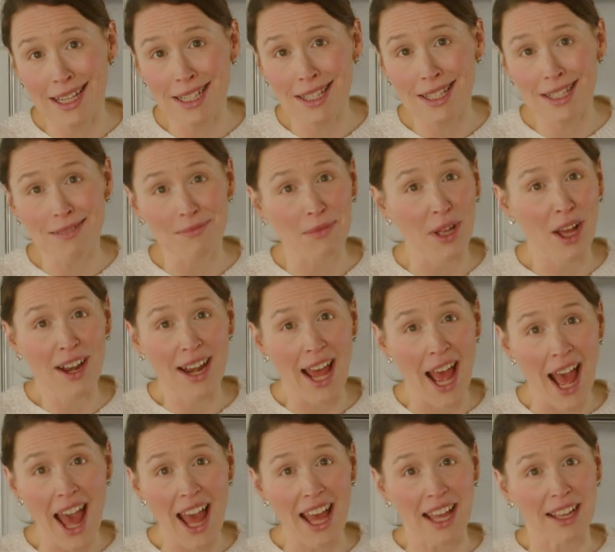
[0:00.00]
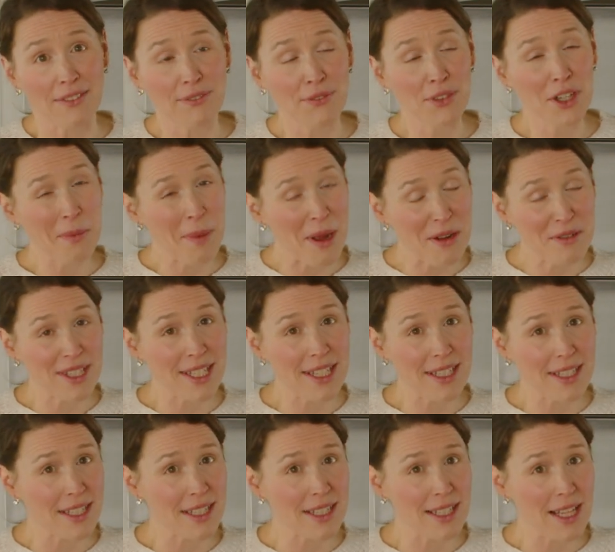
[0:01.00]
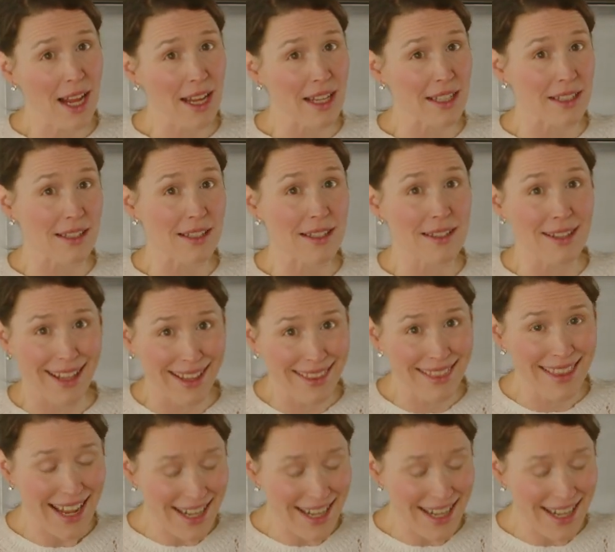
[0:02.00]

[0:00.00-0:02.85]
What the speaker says: this on high for about 60 seconds, and